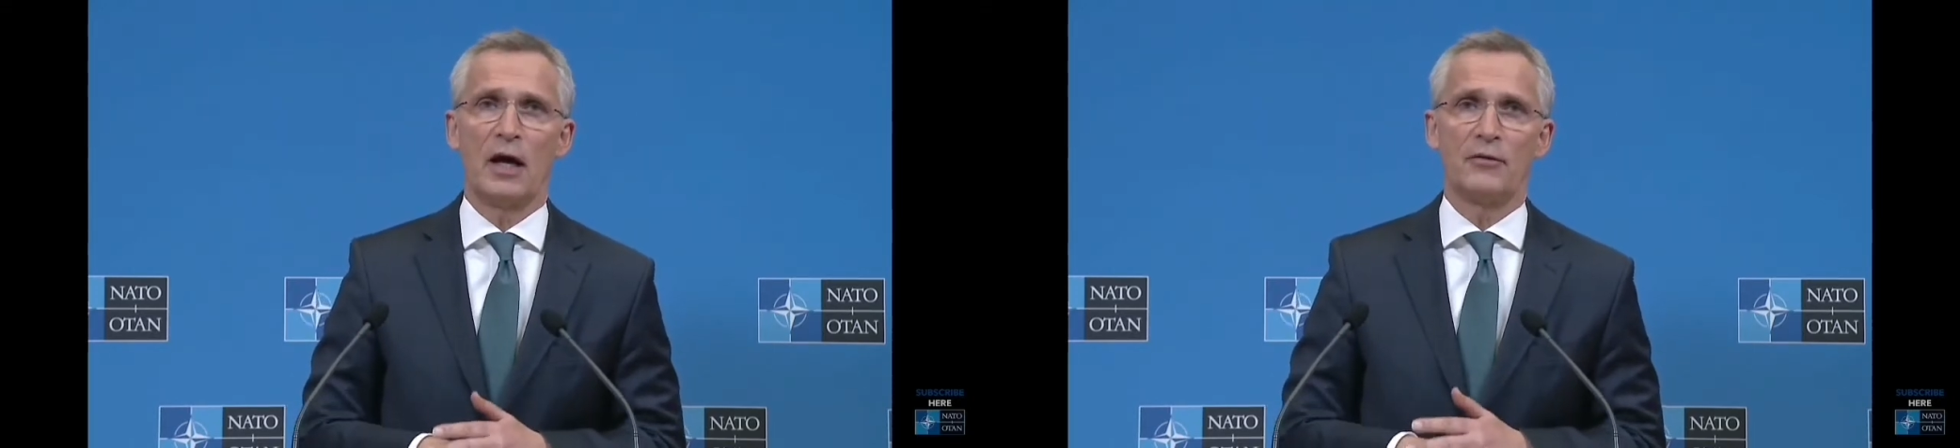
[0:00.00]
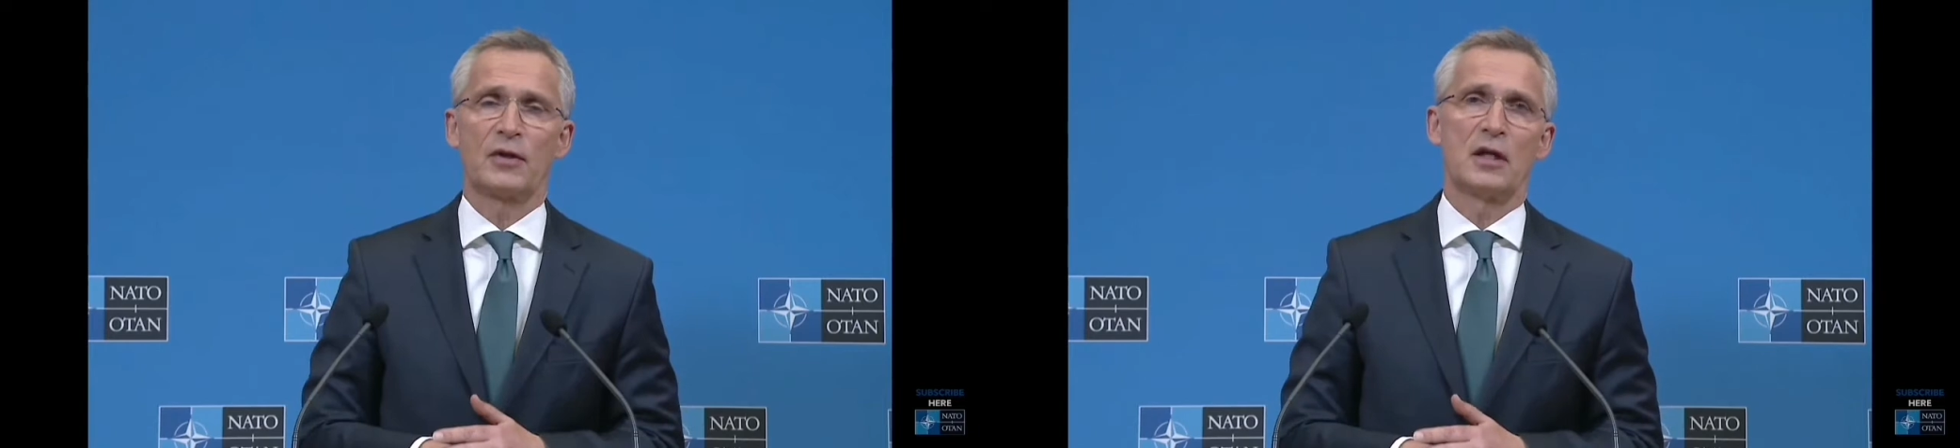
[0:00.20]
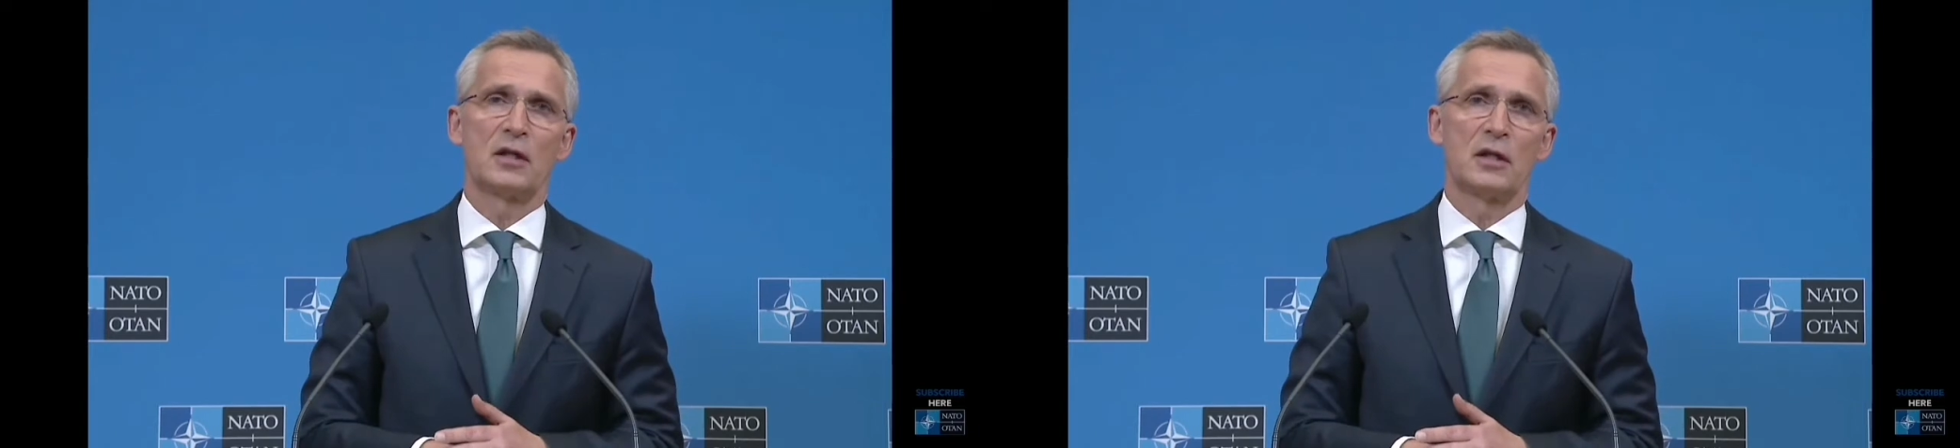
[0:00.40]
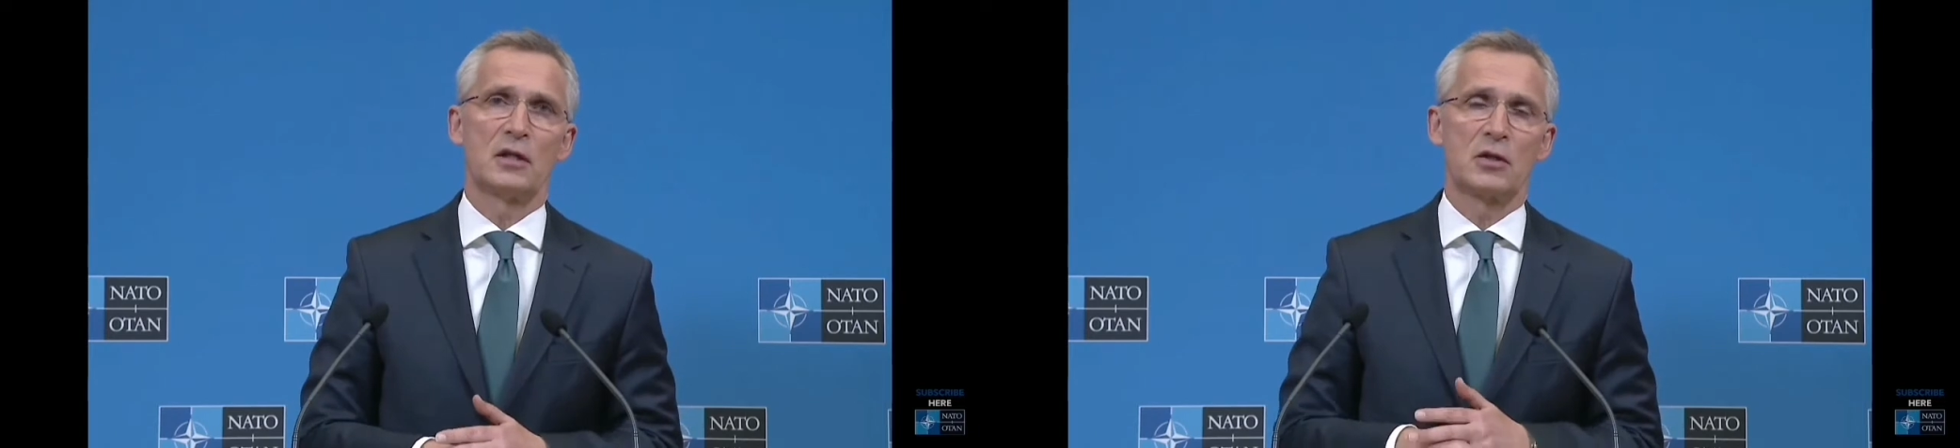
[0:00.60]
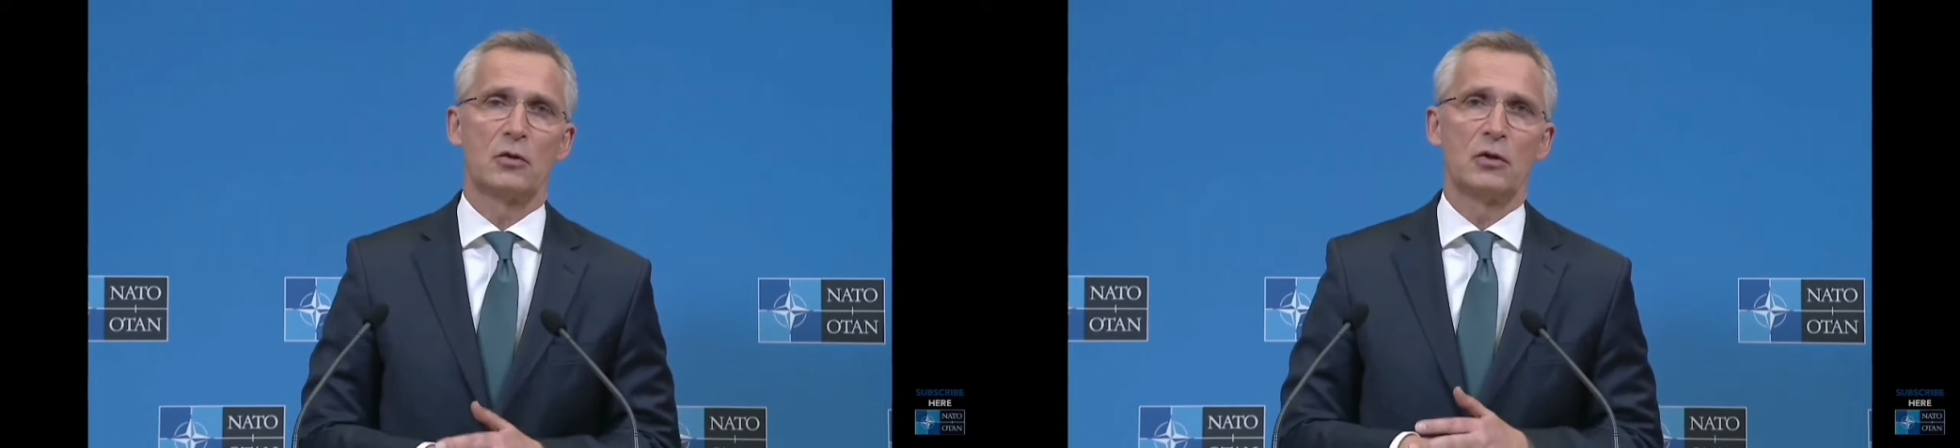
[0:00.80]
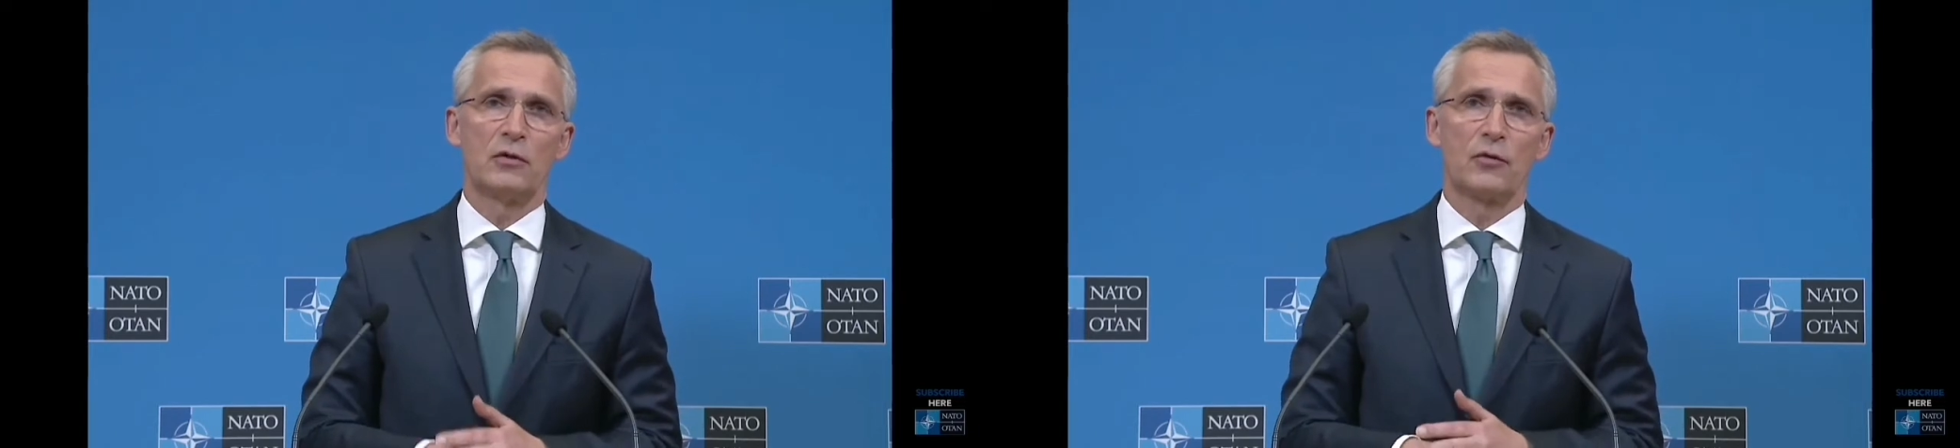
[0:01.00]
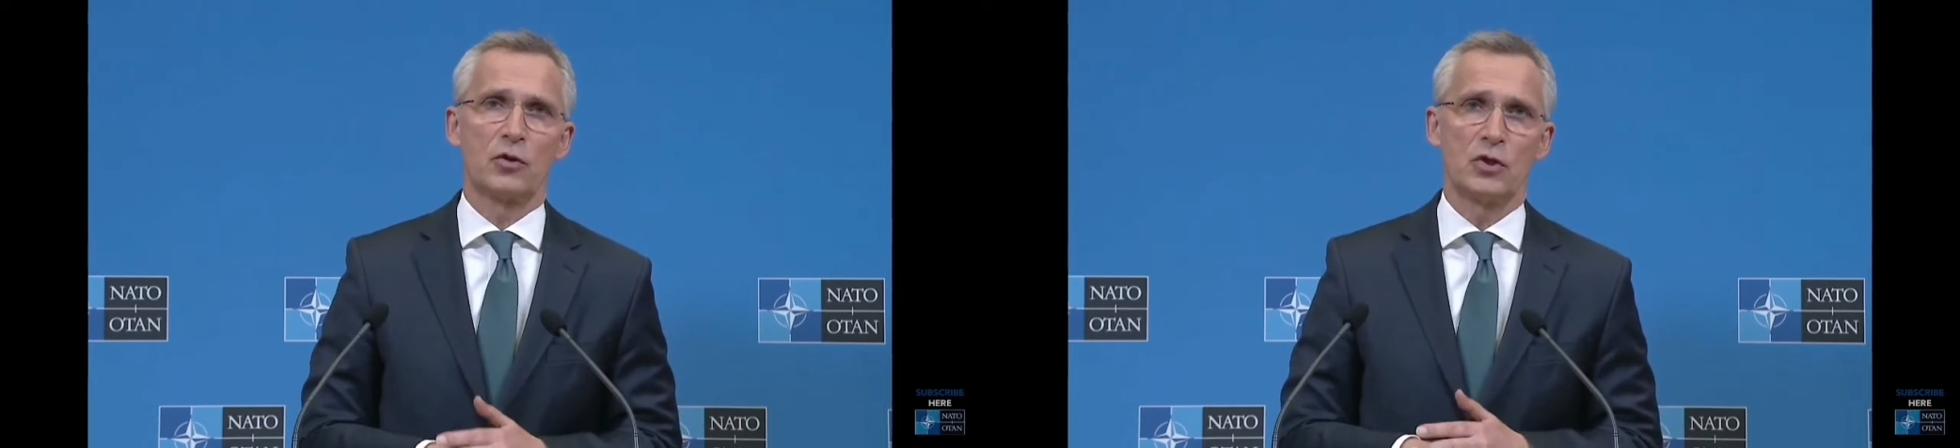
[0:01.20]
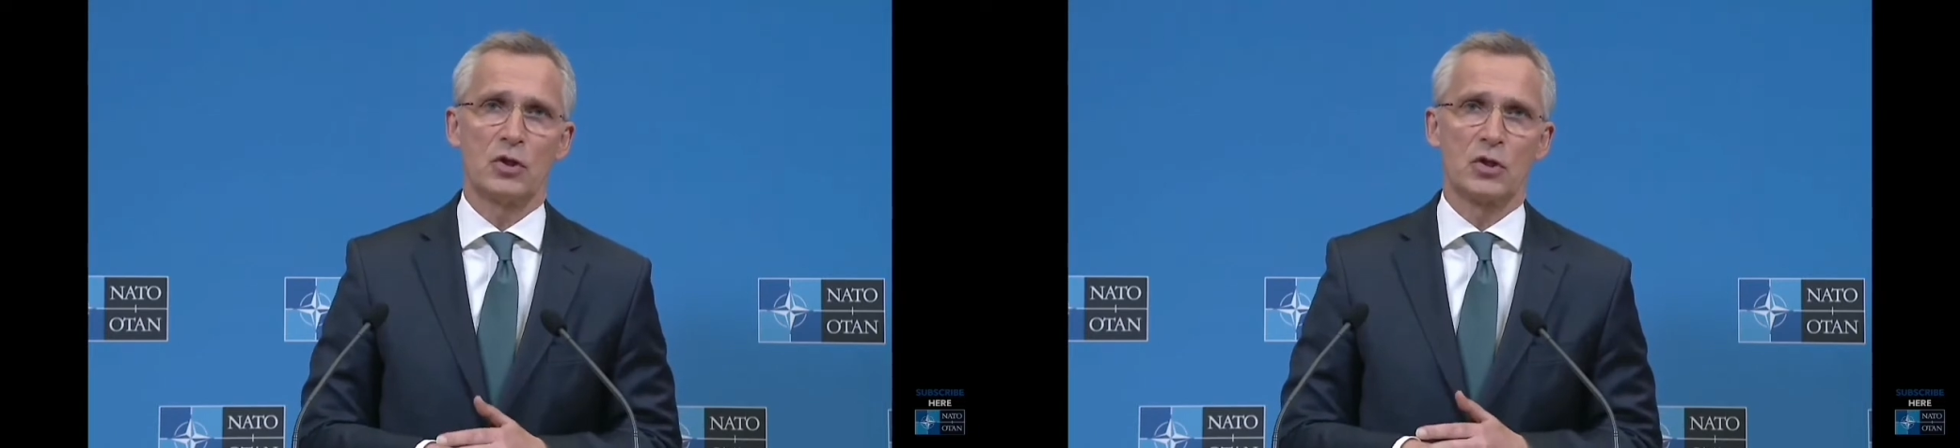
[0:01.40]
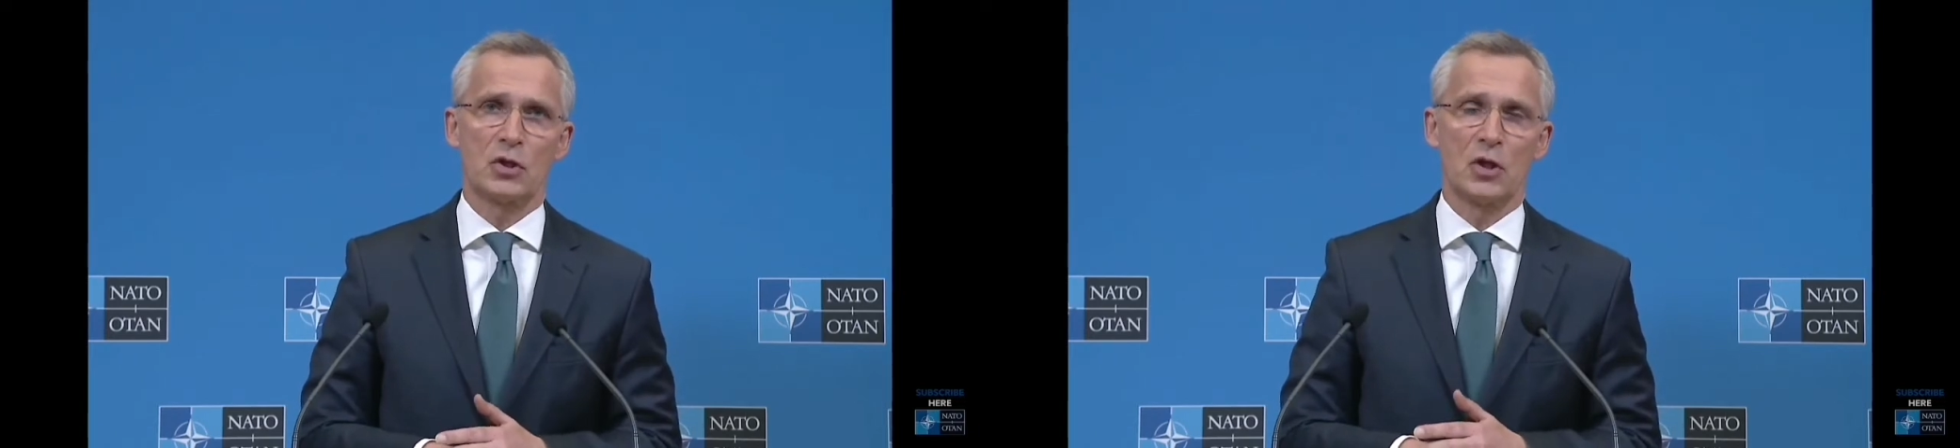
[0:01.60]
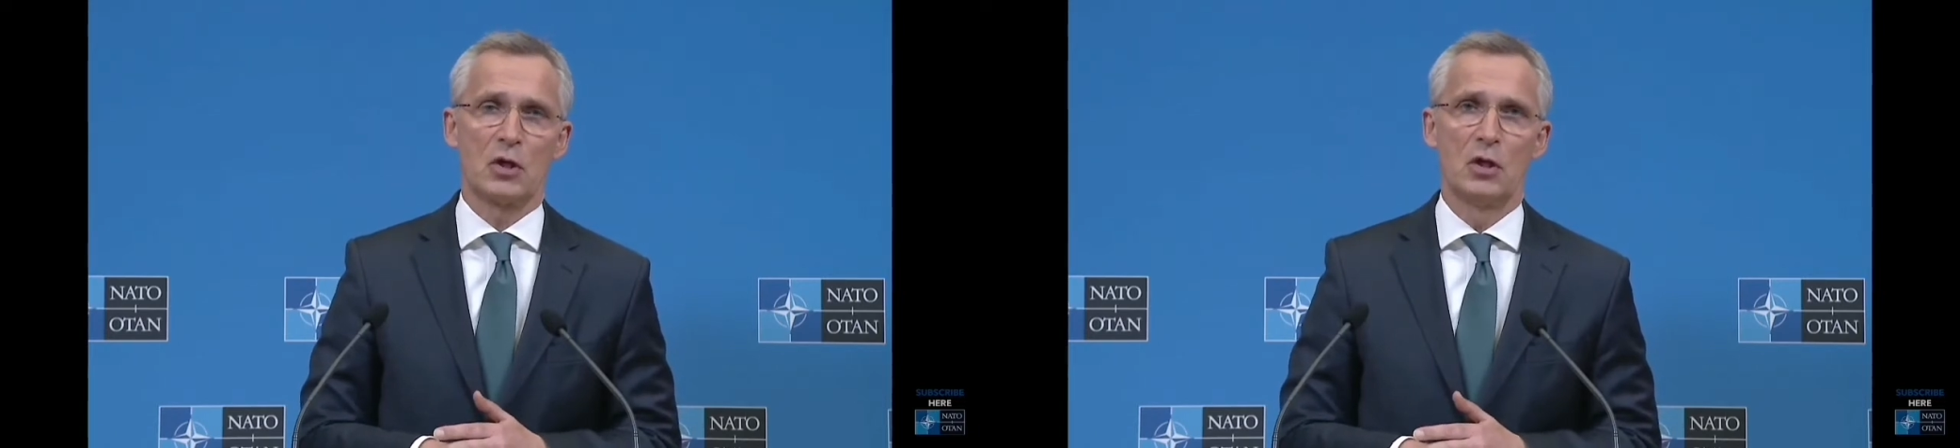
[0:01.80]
Afghan security forces,